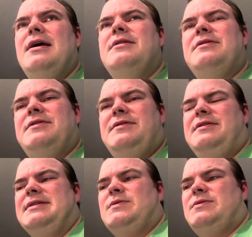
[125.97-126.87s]

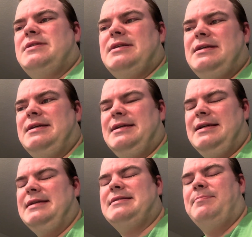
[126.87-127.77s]
This
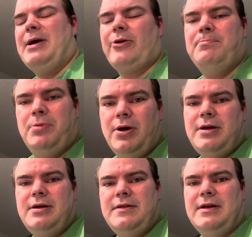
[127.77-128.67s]
it's a better
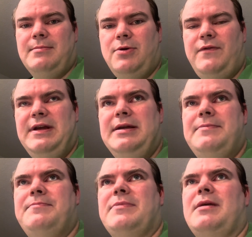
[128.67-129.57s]
book than a movie
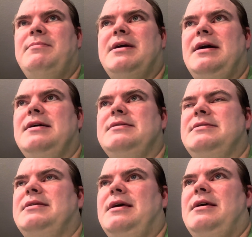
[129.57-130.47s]

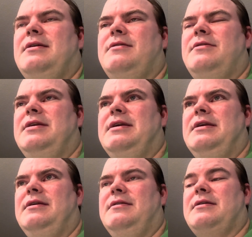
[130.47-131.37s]
because
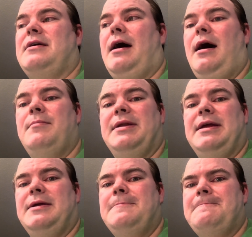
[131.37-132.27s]
the
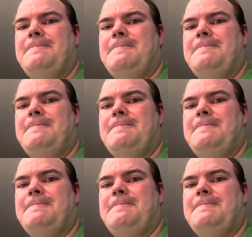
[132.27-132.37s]
comedy,